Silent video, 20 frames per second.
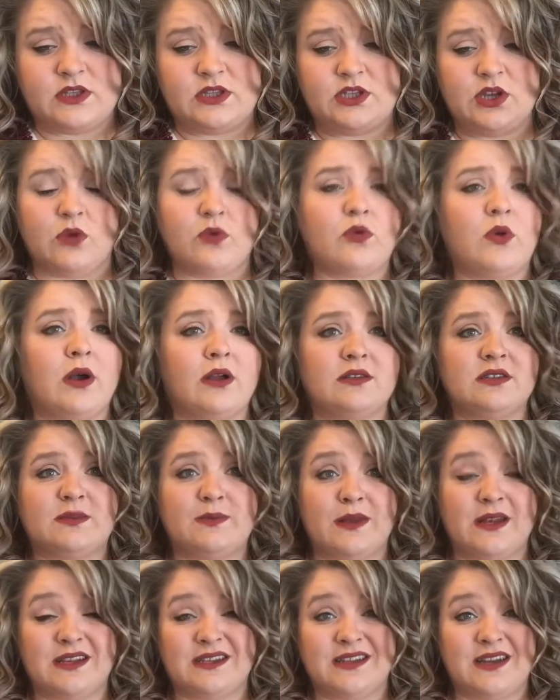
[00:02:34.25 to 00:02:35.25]
don't go out and
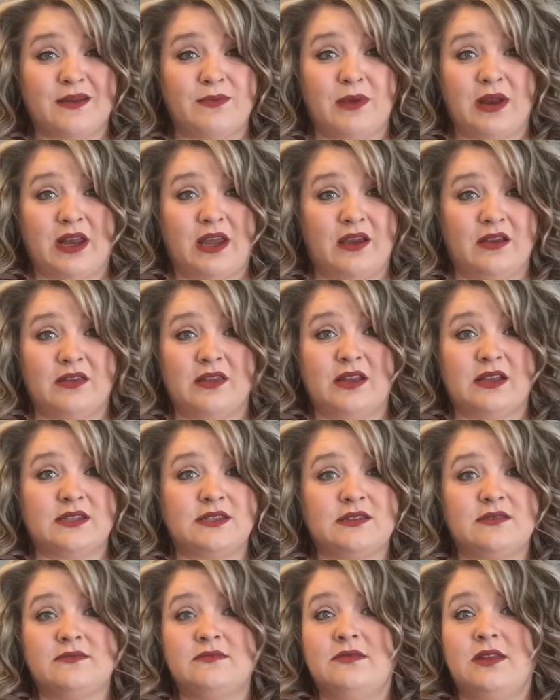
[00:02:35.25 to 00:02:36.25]
spend a ton of money on
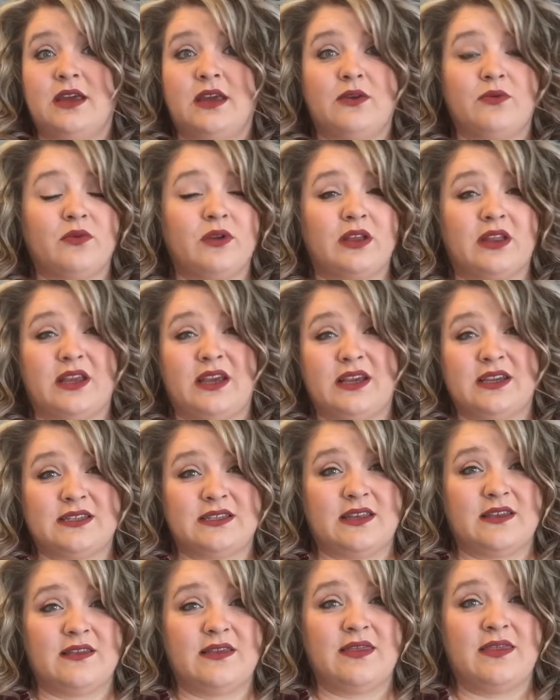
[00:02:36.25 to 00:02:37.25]
this. It really
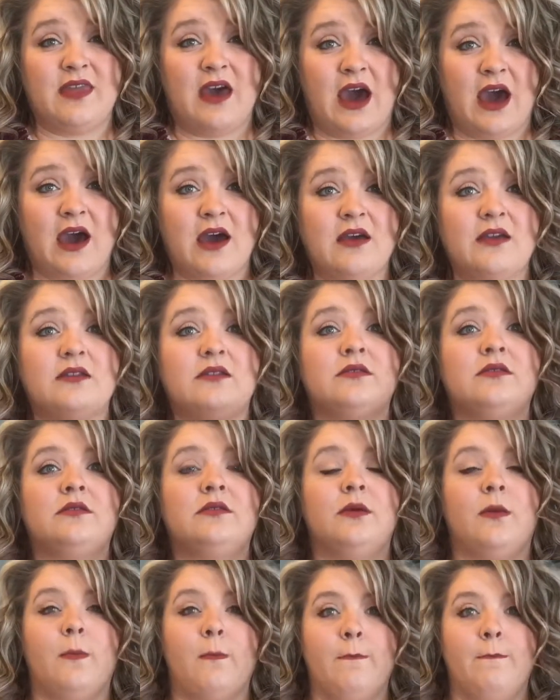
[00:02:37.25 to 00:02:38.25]
isn't that
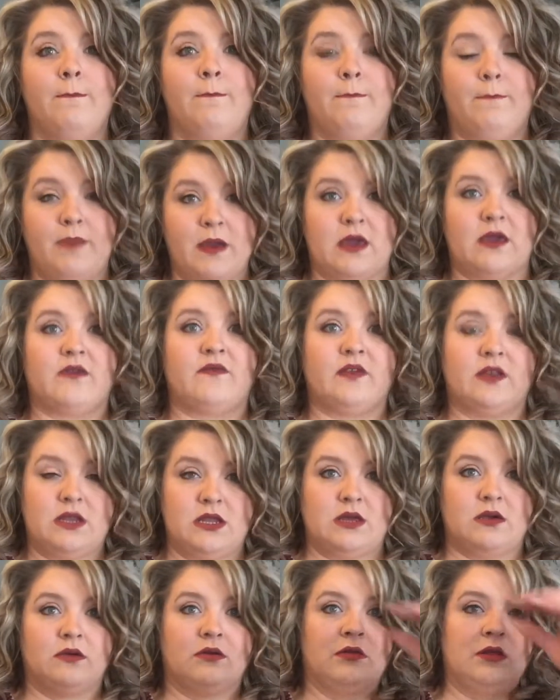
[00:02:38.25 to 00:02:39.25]
big of a
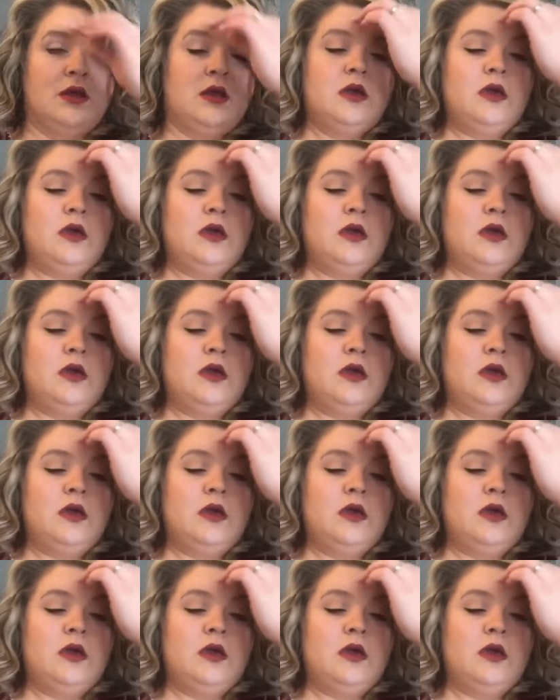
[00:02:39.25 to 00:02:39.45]
deal.